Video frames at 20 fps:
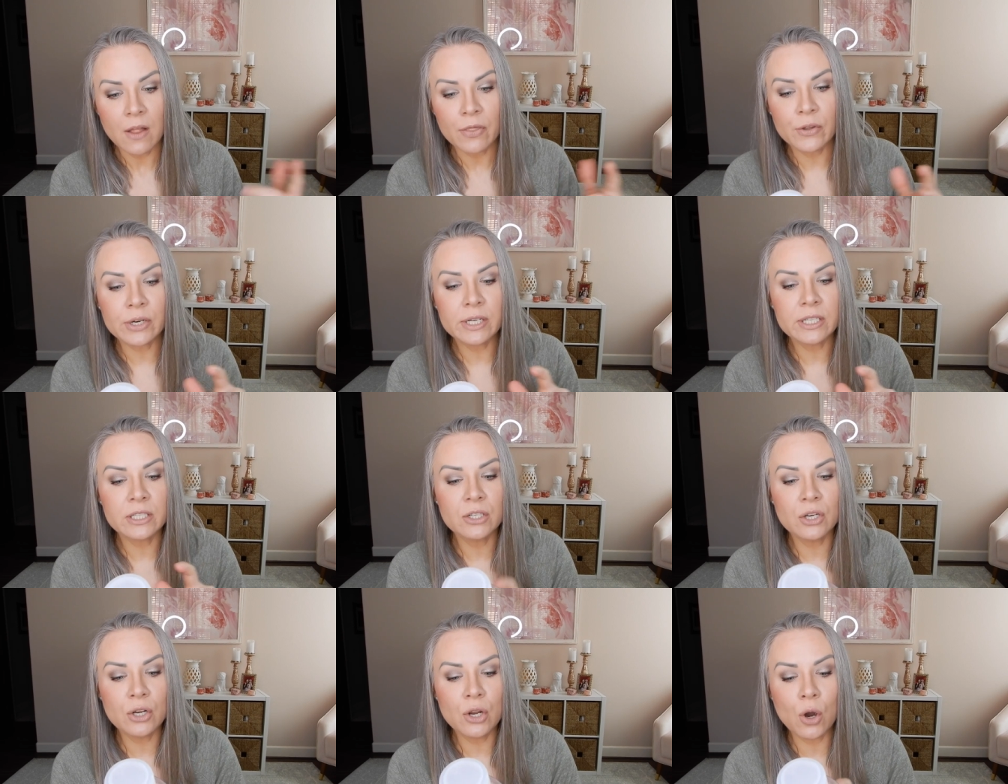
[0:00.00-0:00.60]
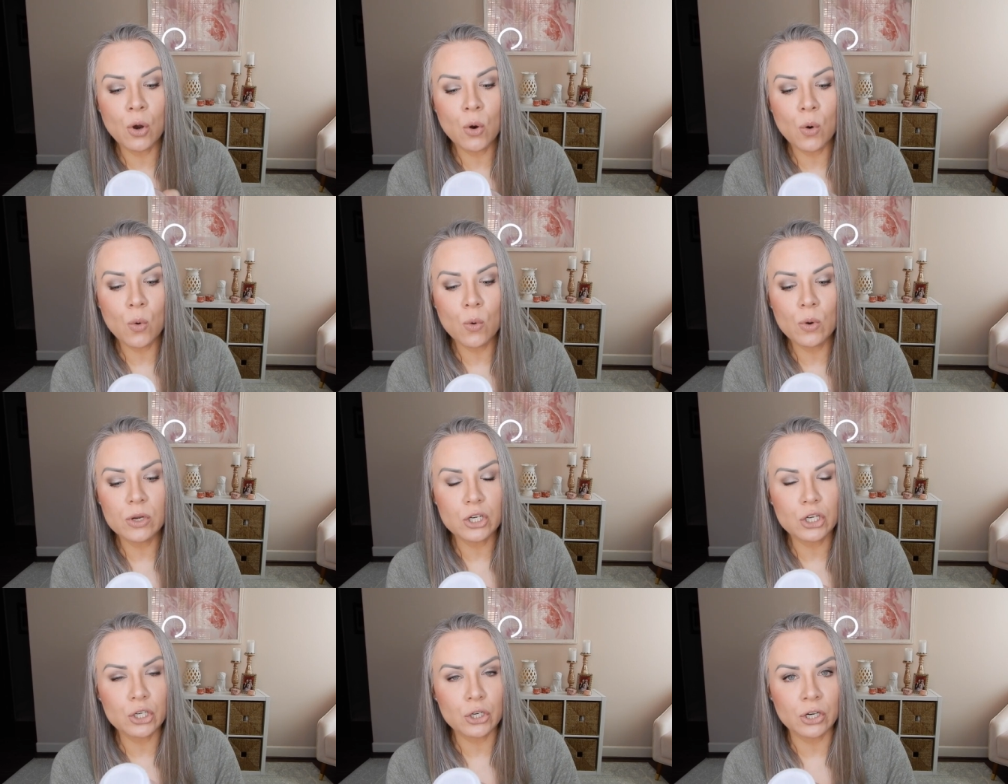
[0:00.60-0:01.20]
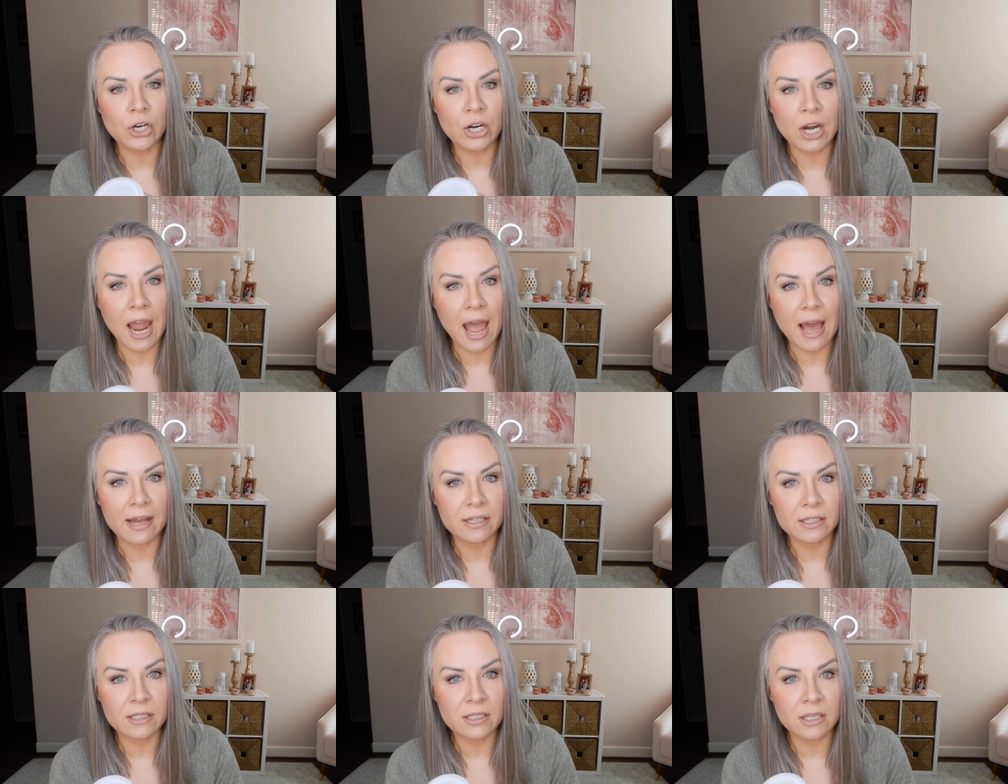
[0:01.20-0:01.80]
There is no sugar
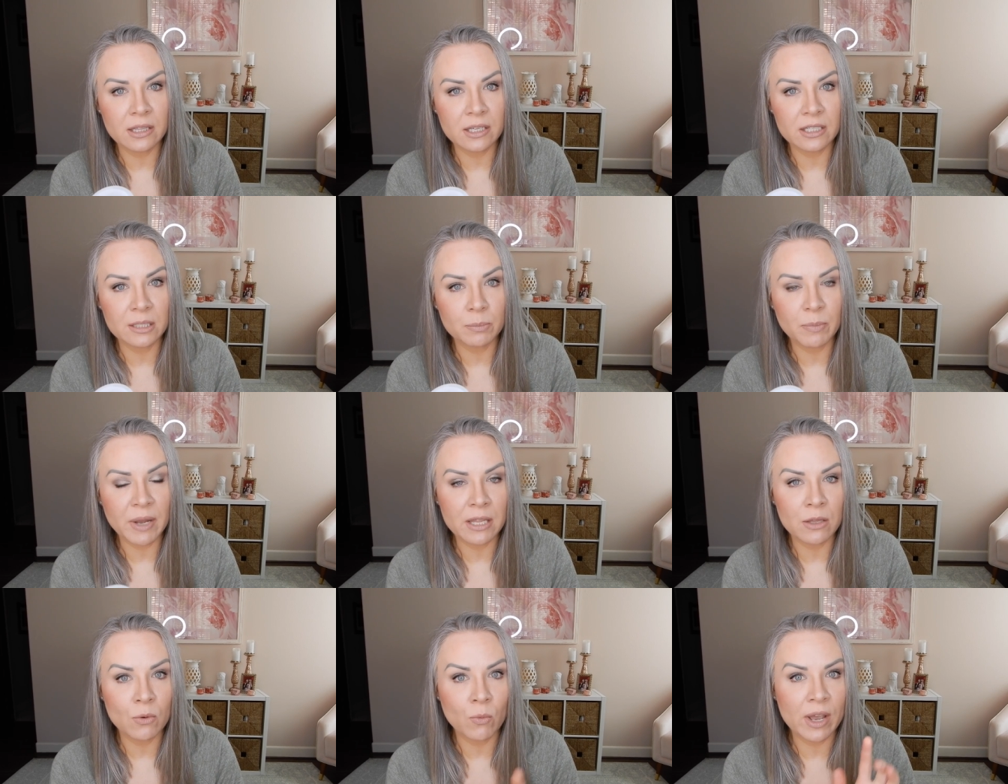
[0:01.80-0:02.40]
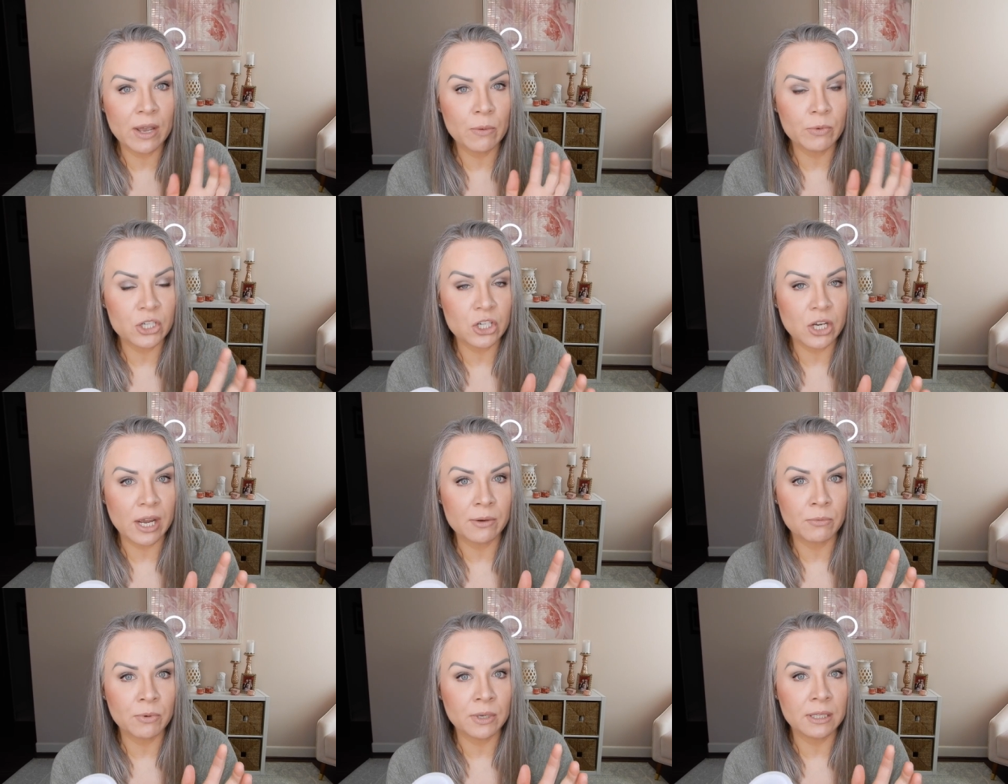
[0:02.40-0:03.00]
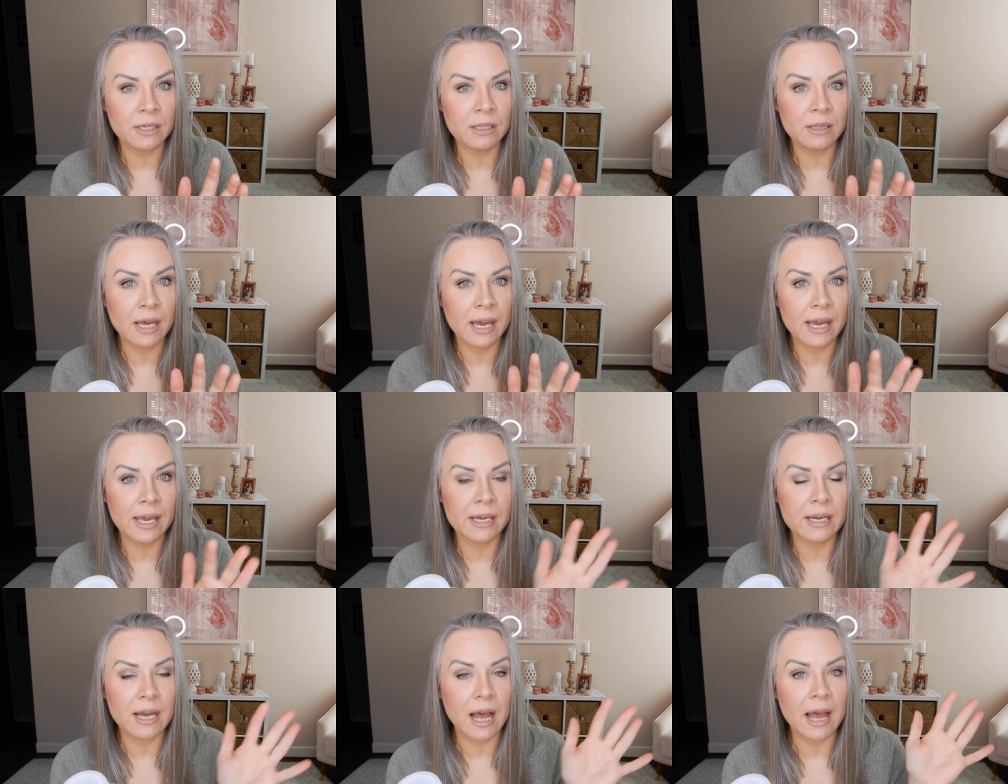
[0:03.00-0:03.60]
added to this, by the way, which I really
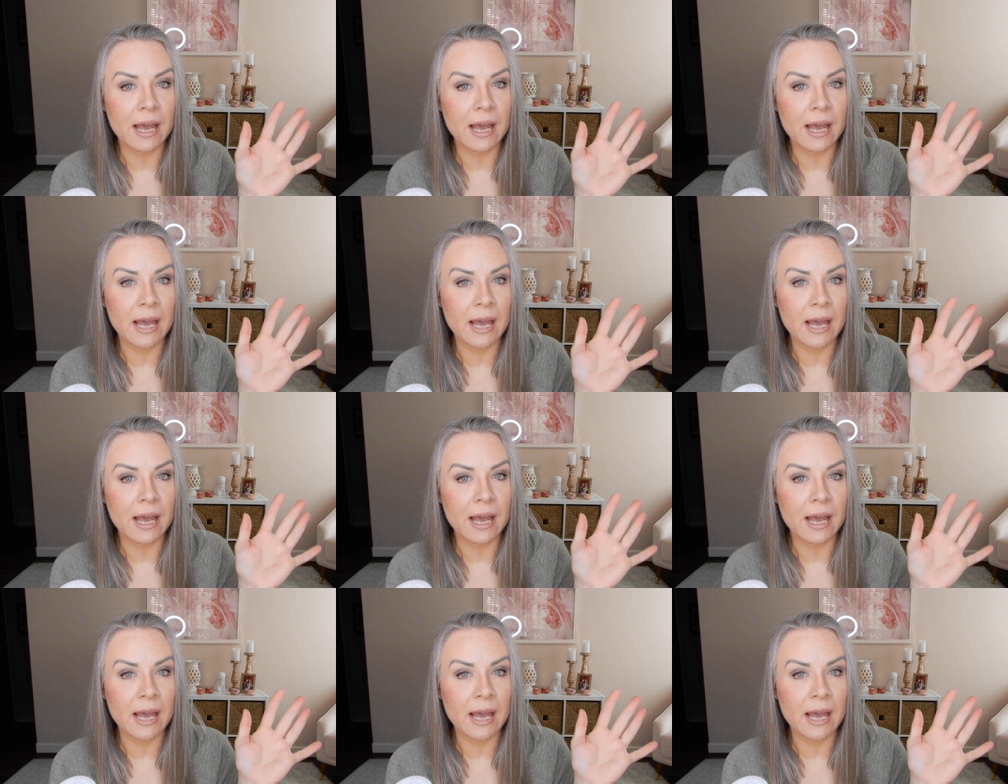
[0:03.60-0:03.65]
like.